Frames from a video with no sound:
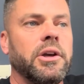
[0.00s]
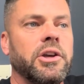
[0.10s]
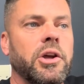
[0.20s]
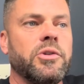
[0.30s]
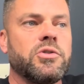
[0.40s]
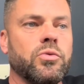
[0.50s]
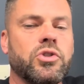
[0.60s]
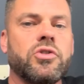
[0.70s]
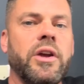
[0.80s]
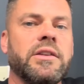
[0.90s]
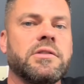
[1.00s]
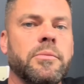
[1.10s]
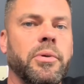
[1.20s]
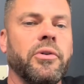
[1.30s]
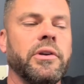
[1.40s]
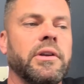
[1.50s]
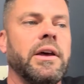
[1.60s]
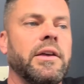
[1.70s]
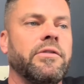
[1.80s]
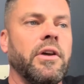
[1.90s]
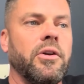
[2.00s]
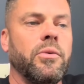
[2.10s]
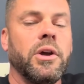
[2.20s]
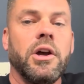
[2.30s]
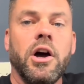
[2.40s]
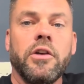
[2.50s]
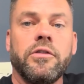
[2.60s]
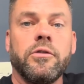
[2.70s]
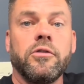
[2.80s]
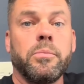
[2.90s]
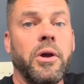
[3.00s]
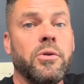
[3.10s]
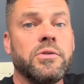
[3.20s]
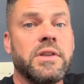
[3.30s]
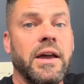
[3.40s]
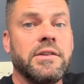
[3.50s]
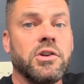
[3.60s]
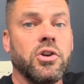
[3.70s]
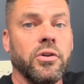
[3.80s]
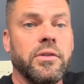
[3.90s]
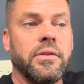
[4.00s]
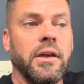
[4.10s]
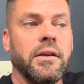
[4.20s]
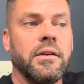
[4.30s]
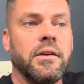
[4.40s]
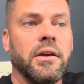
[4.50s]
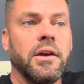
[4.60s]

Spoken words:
You know, it's all straight to the point there. So I suppose that is a good thing.